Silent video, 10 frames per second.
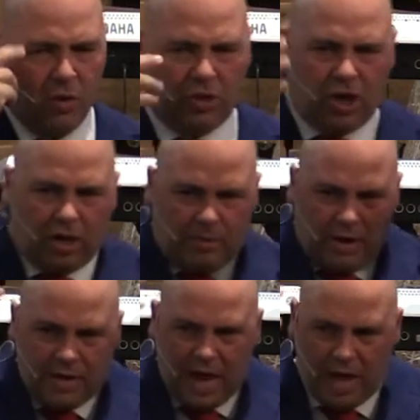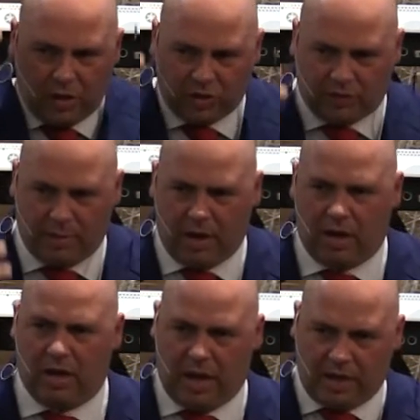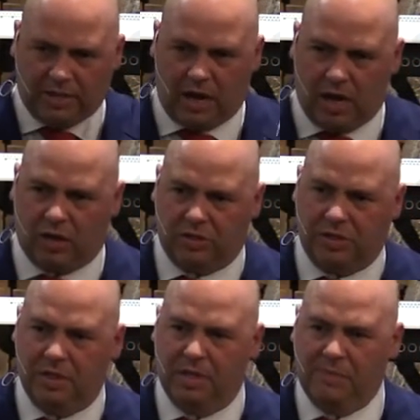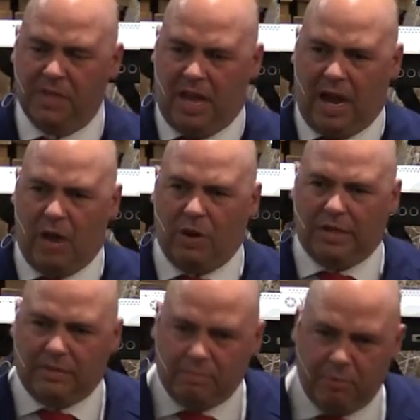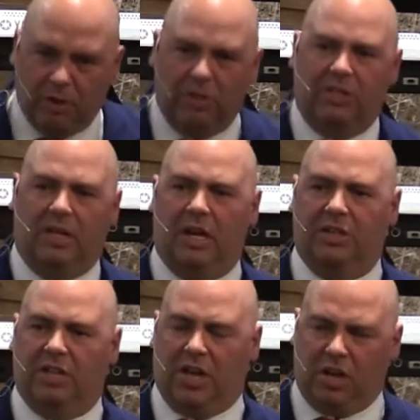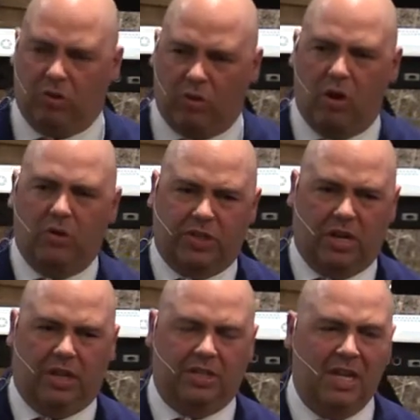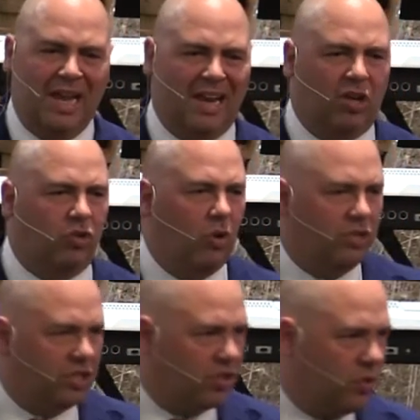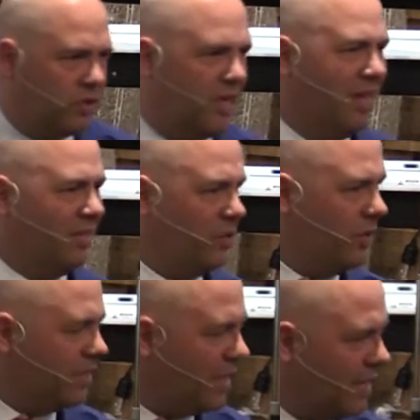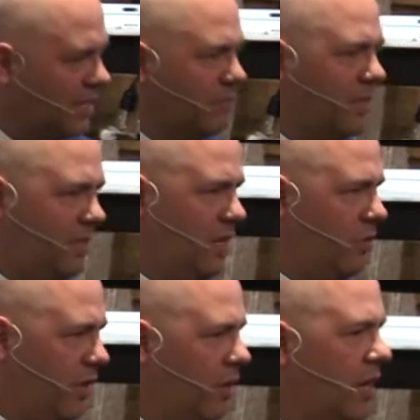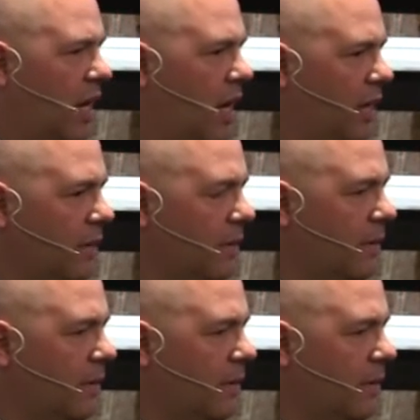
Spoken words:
We're talking about knowledge from head to heart and how it builds in us and it grows in us and it grows us to this intimacy with our God.